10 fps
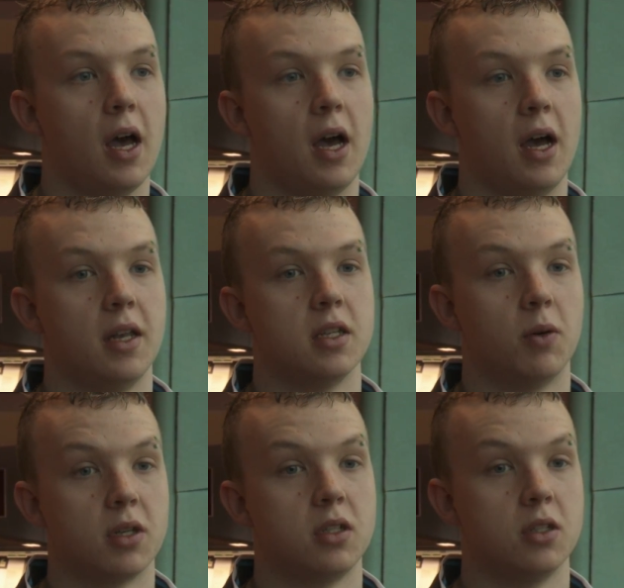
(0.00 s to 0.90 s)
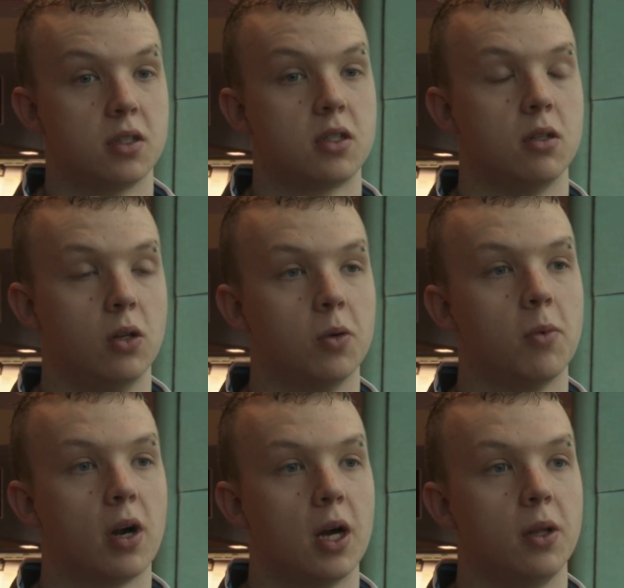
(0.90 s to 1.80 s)
and I wanted to just know
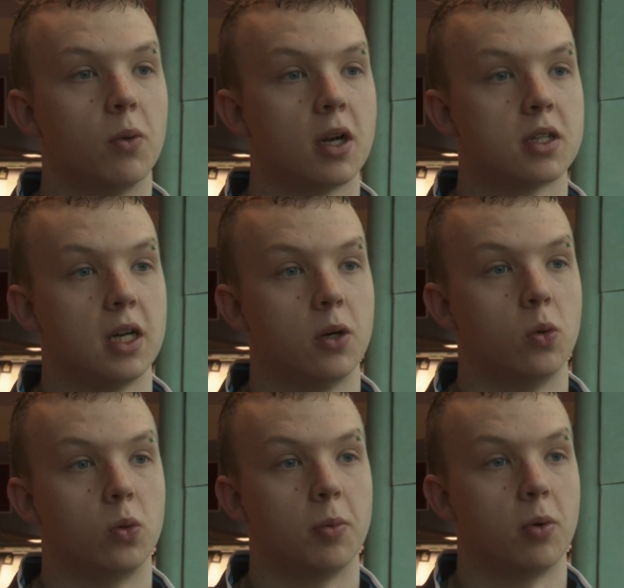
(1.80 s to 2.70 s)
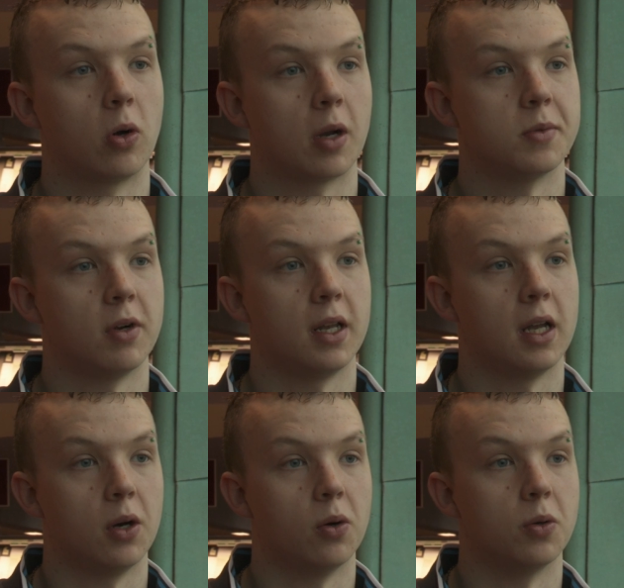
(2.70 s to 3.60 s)
more how they worked, how the programs ran,
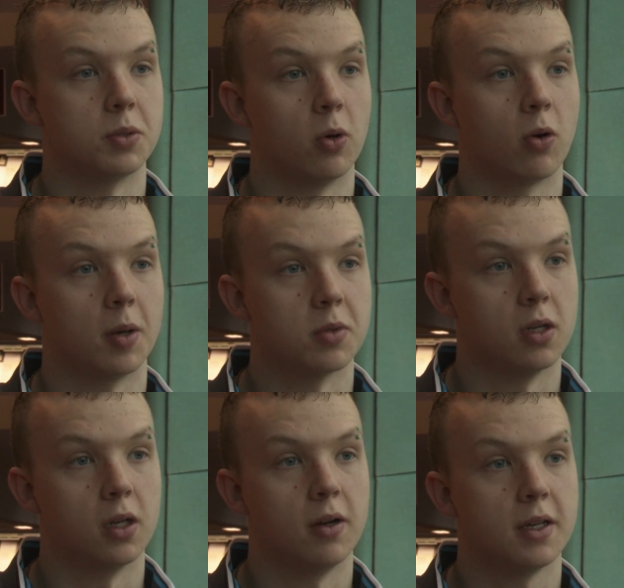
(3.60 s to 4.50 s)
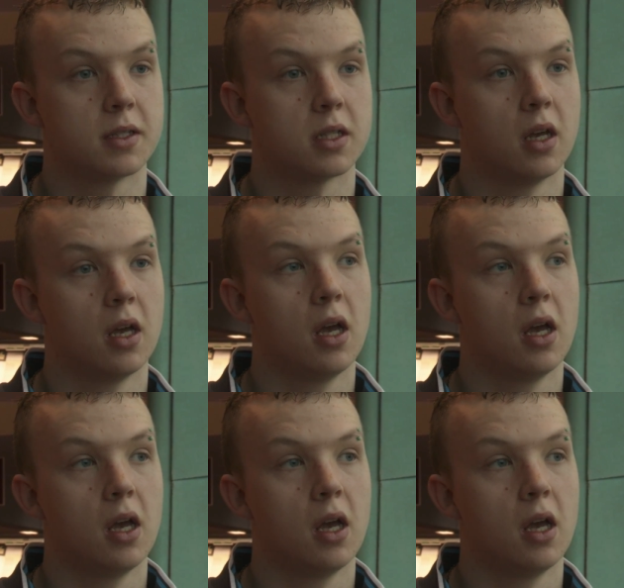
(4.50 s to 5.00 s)
how it was programmed, and all the rest.